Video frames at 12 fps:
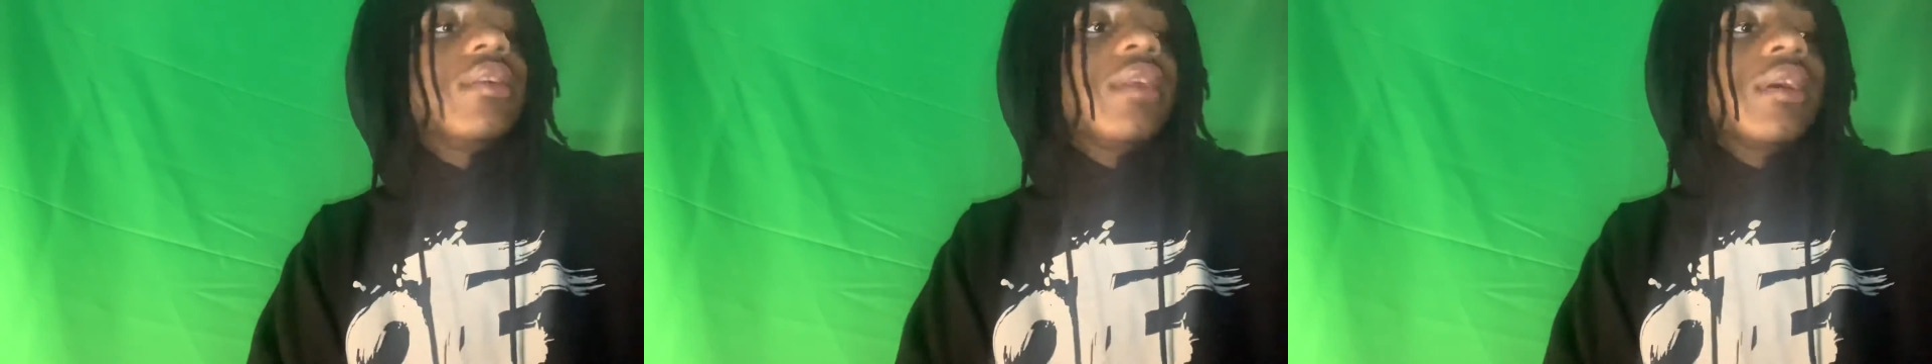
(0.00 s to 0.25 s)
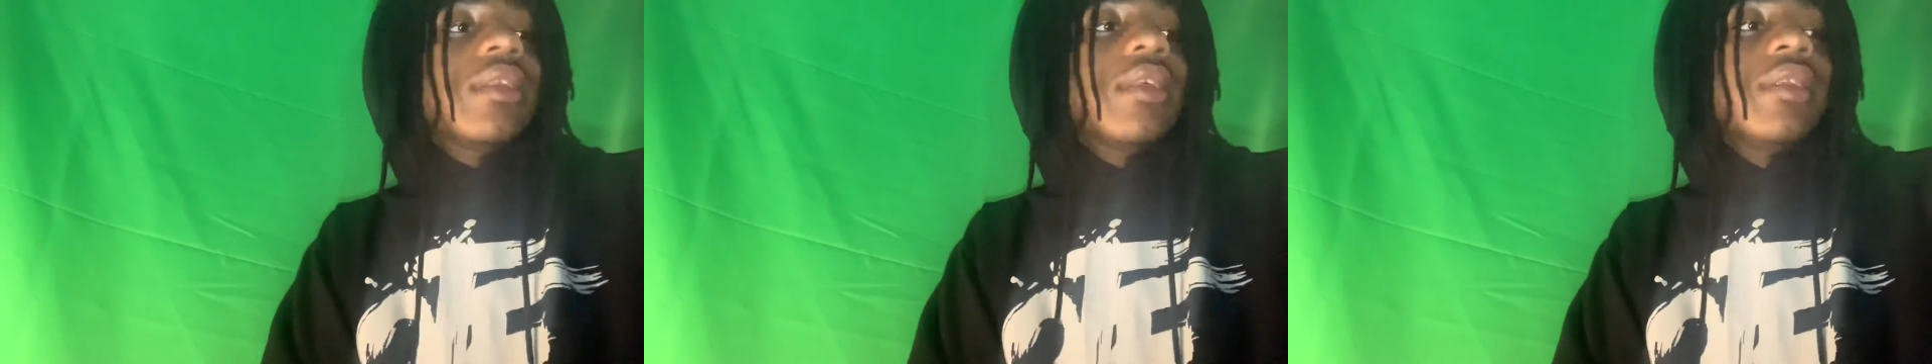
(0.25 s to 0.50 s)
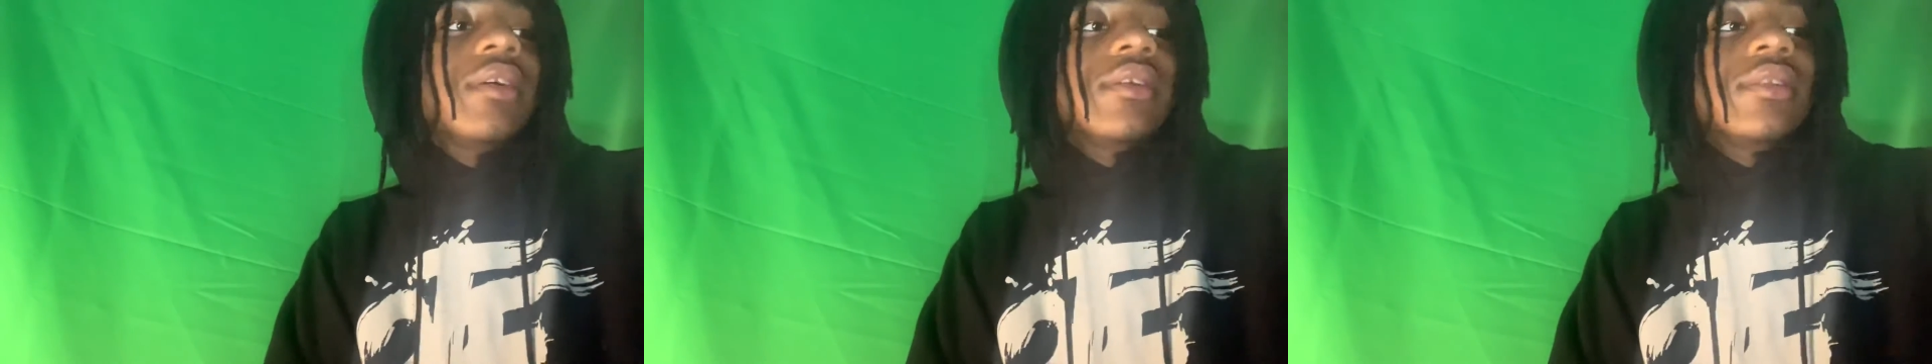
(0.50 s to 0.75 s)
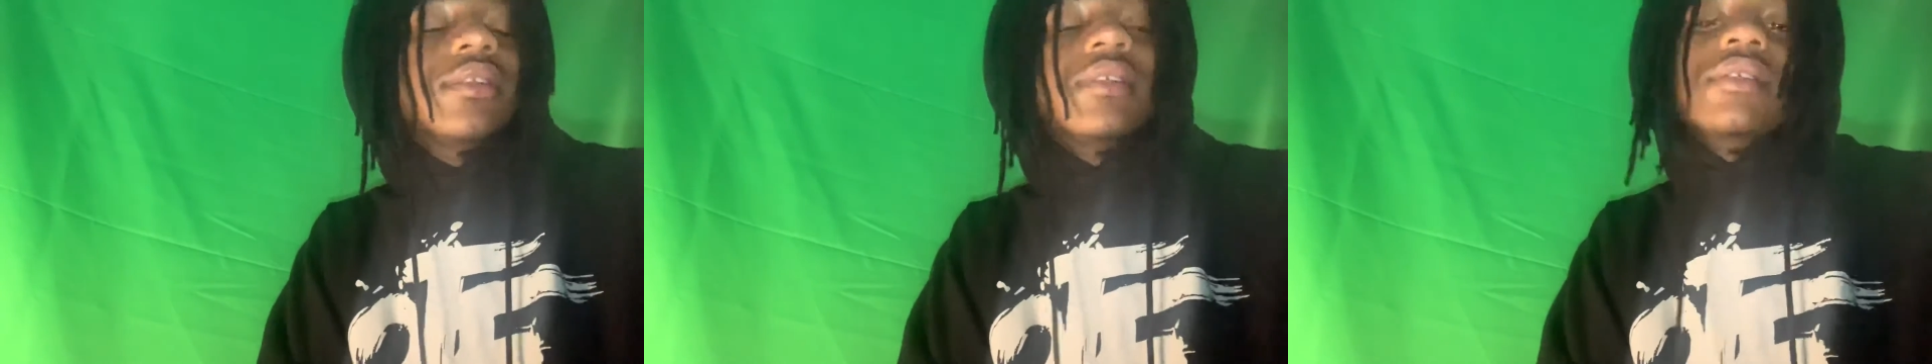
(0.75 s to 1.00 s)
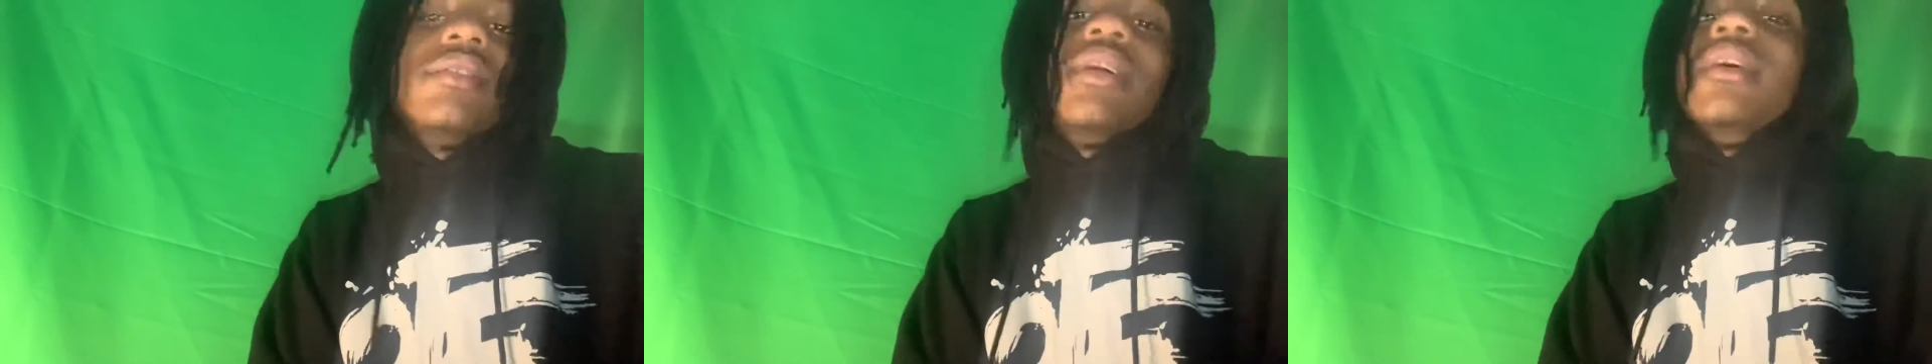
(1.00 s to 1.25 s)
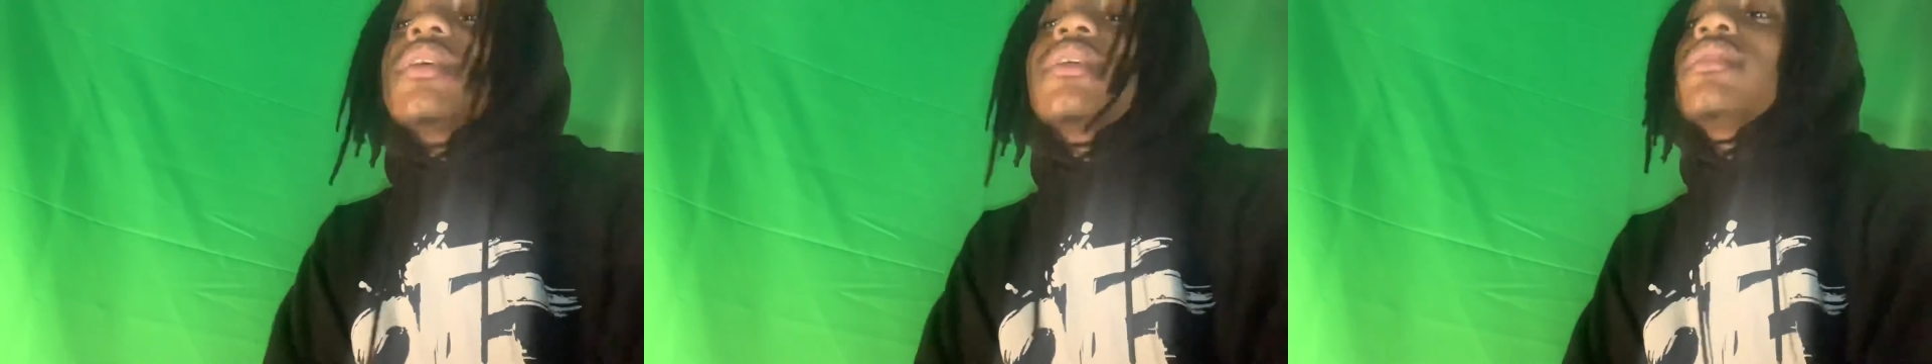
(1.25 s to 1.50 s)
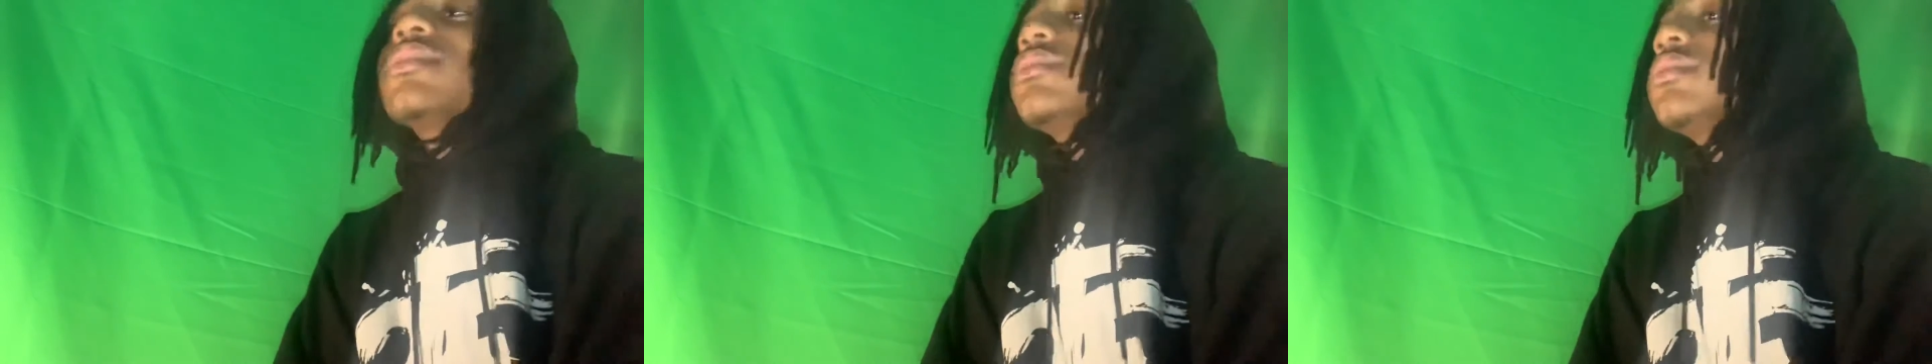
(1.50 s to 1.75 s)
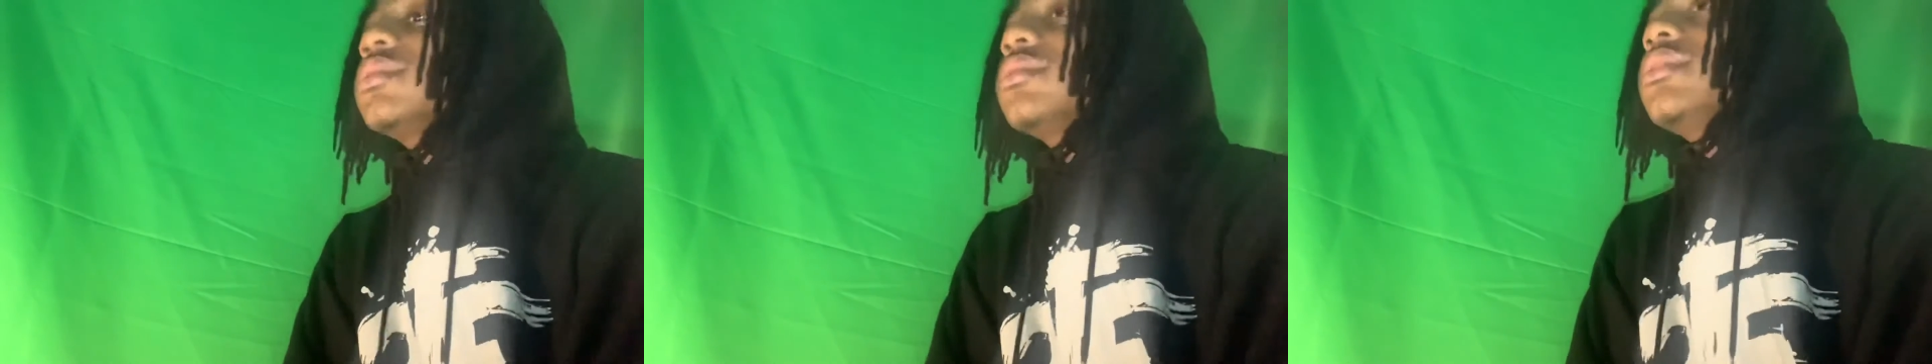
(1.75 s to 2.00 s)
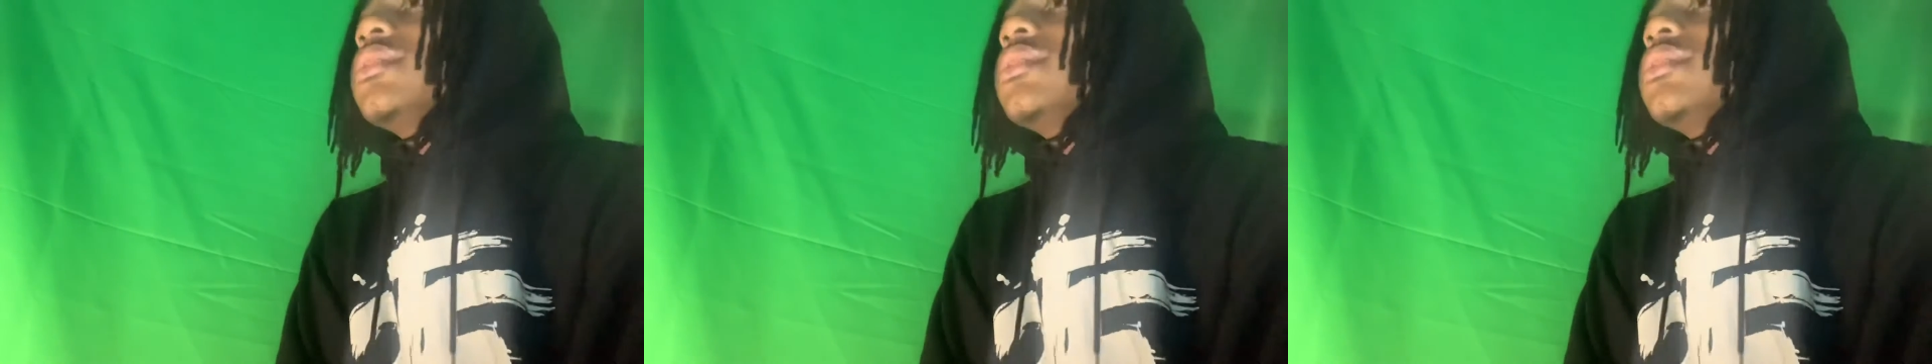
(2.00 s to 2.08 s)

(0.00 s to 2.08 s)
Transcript: Like that nigga six nine, that